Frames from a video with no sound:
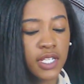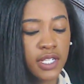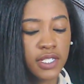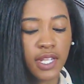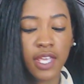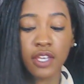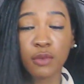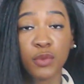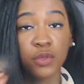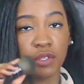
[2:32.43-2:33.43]
is a
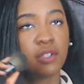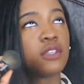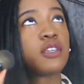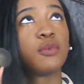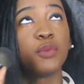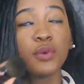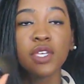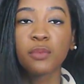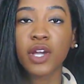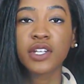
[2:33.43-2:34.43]

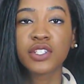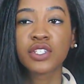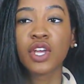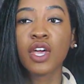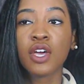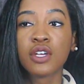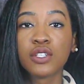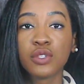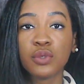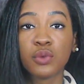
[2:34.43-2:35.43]
kabuki brush
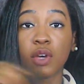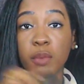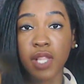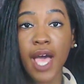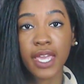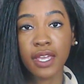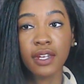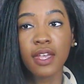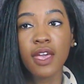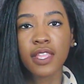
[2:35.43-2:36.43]
to apply it.